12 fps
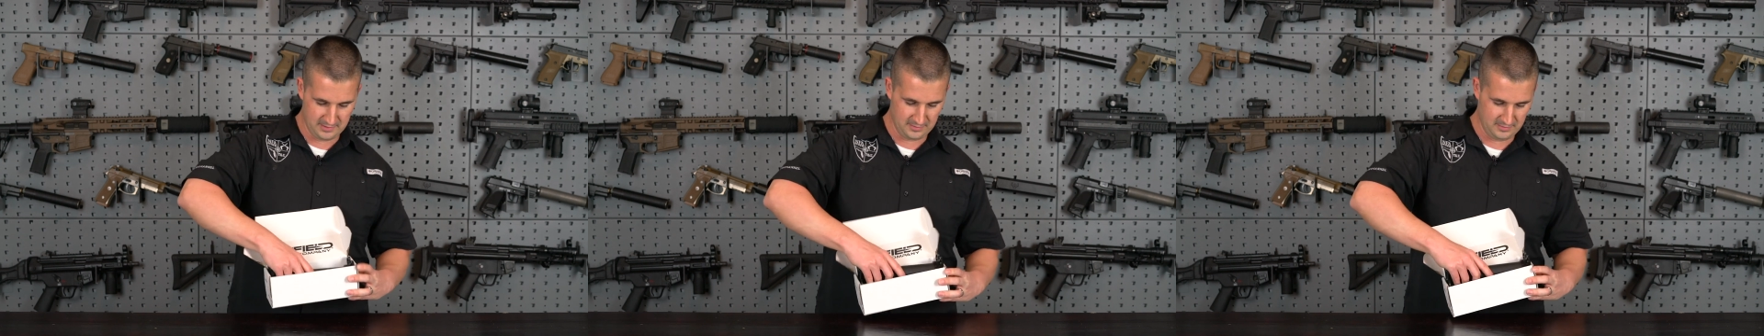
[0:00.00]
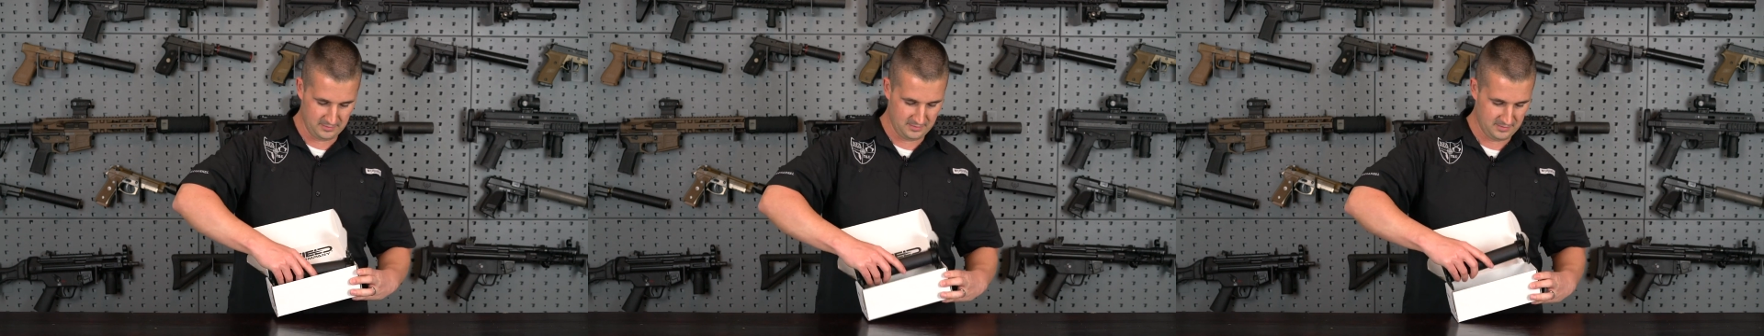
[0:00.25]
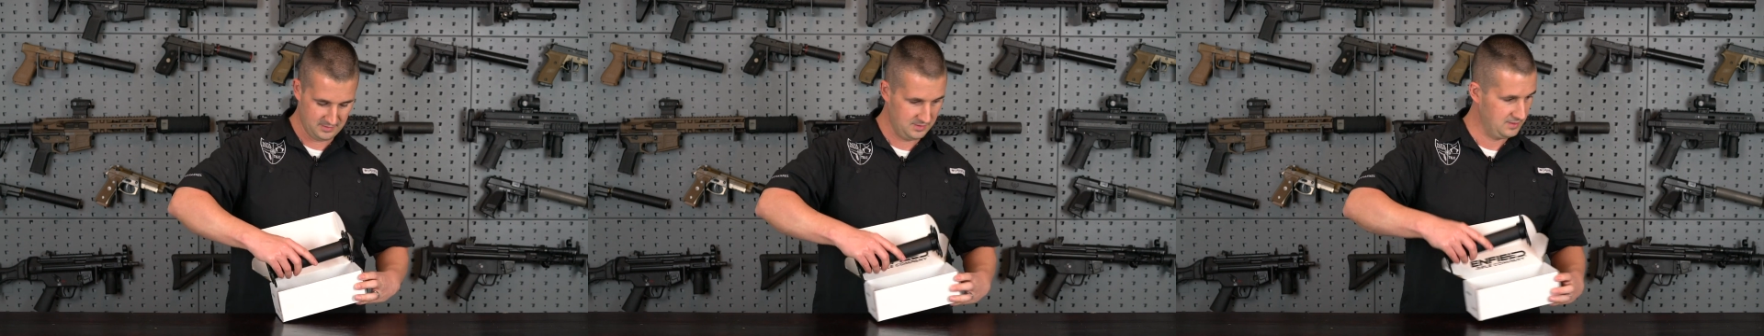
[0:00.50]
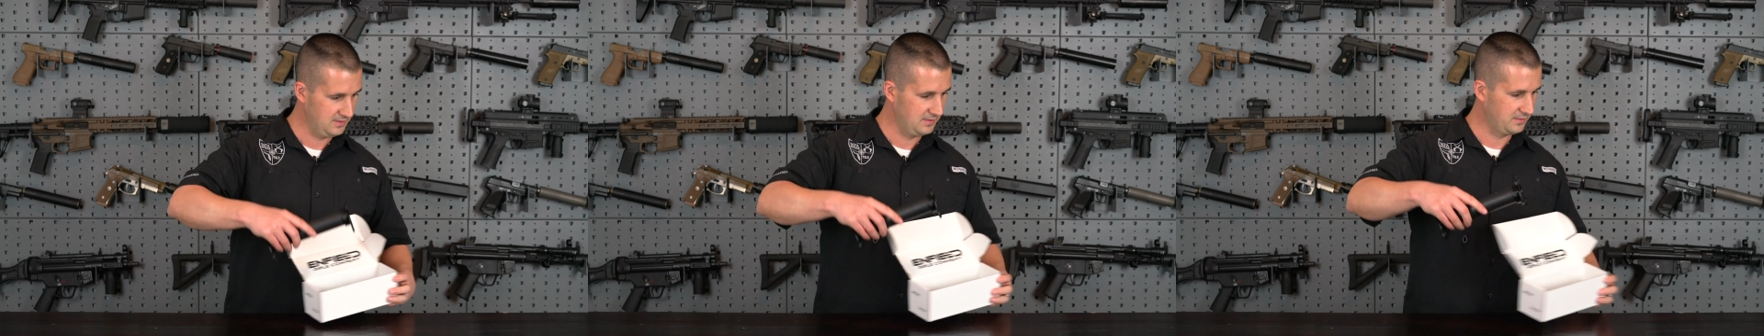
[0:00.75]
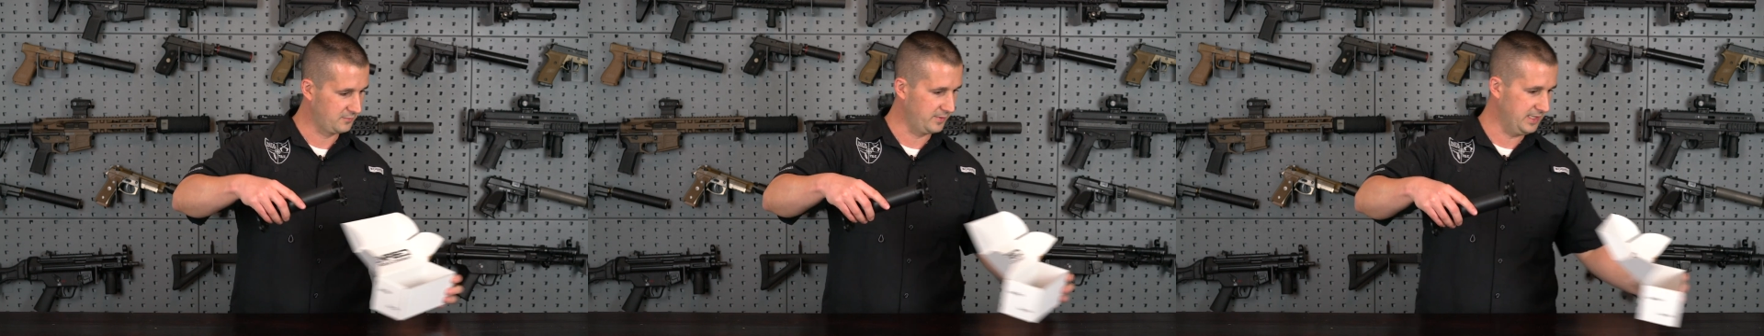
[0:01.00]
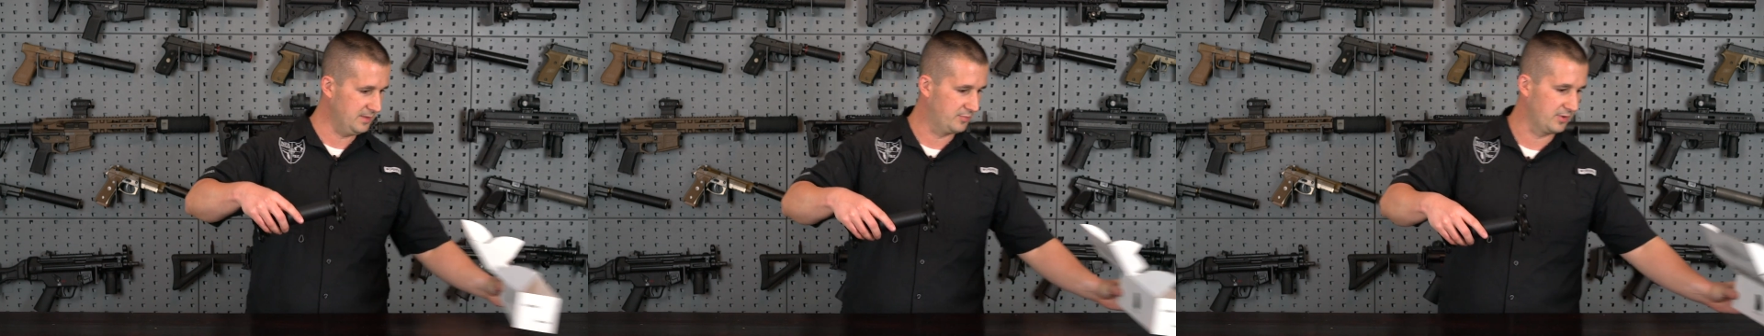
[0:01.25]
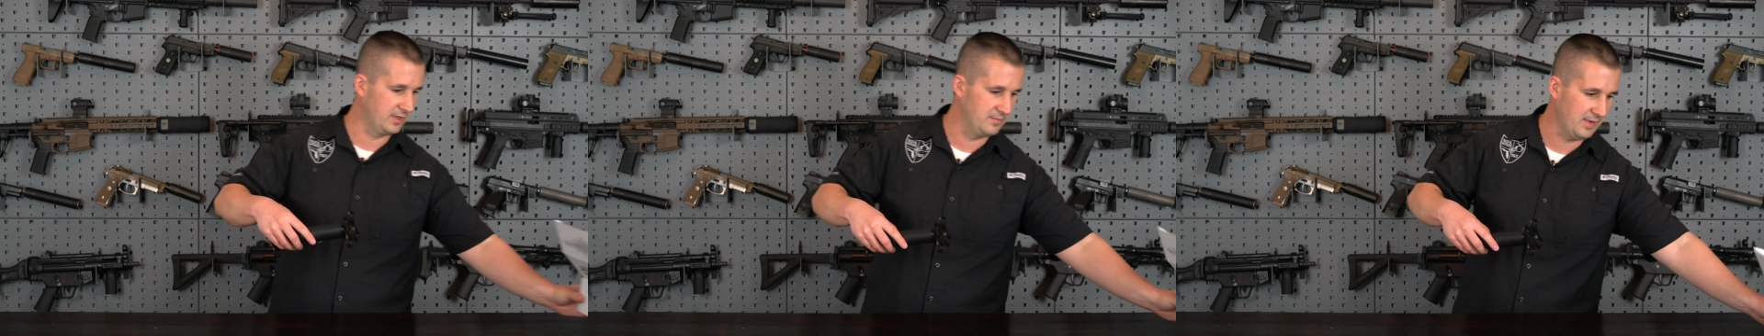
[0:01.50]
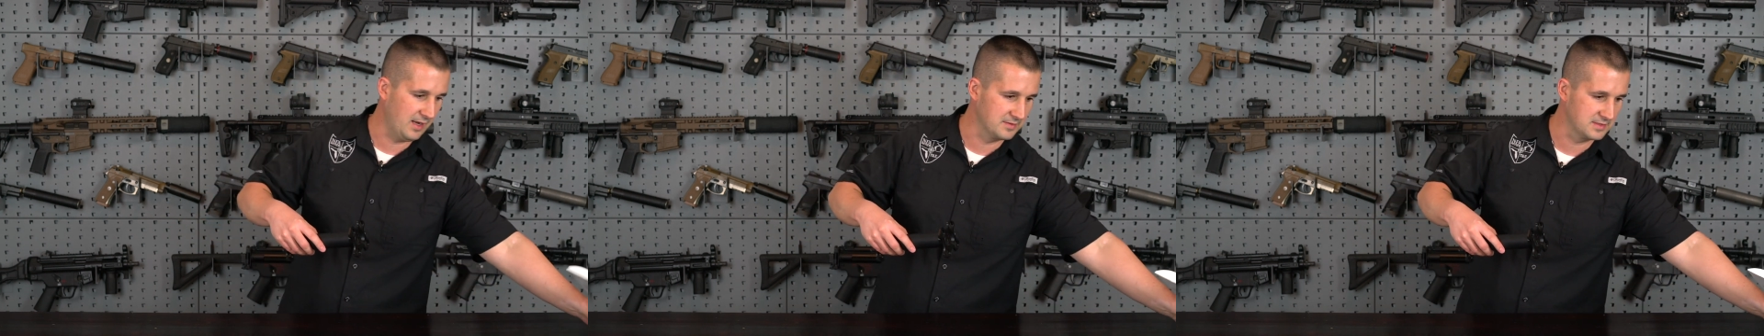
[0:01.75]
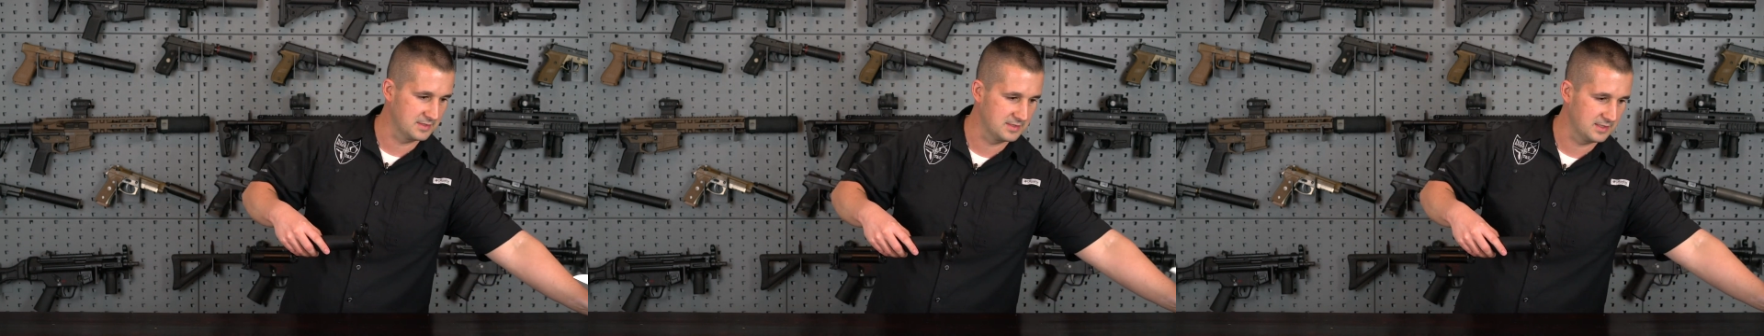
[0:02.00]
little 3D printed mounts. I